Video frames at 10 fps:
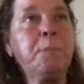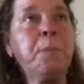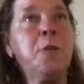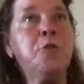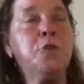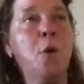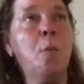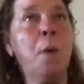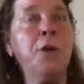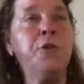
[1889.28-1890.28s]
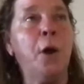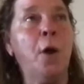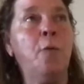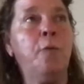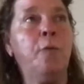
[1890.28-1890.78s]
so much
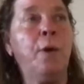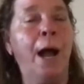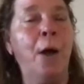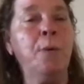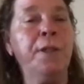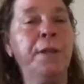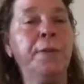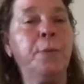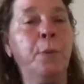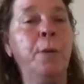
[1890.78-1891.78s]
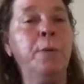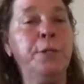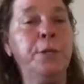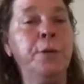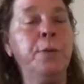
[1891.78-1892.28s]
of how we think the way we
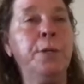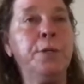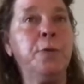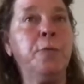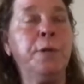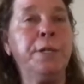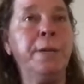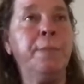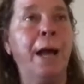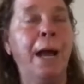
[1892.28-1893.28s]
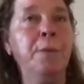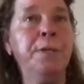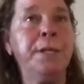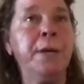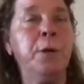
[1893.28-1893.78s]
do. And so, for example, I would
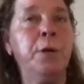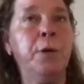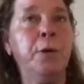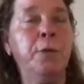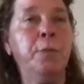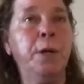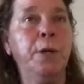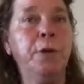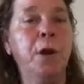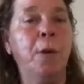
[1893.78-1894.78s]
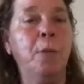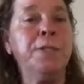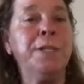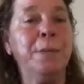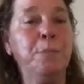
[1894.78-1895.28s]
say what you what you got
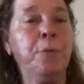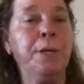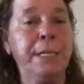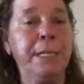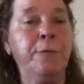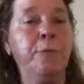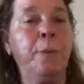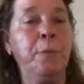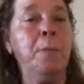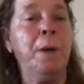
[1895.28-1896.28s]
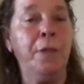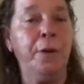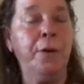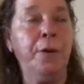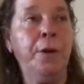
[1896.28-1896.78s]
was imprinted from your
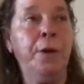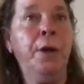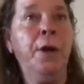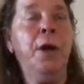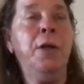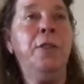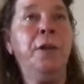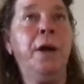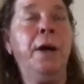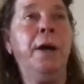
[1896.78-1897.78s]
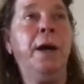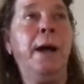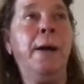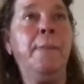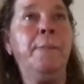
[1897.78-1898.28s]
mother, the um,